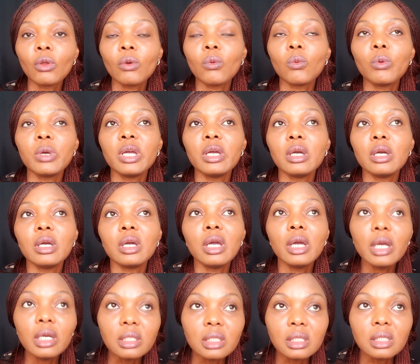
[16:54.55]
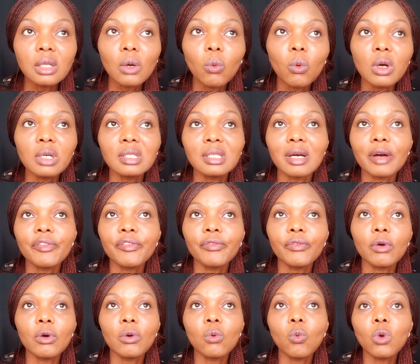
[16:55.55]
we heat the water
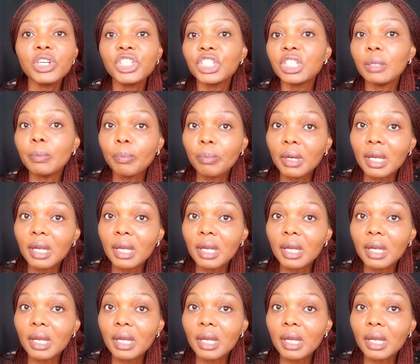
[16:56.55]
for washing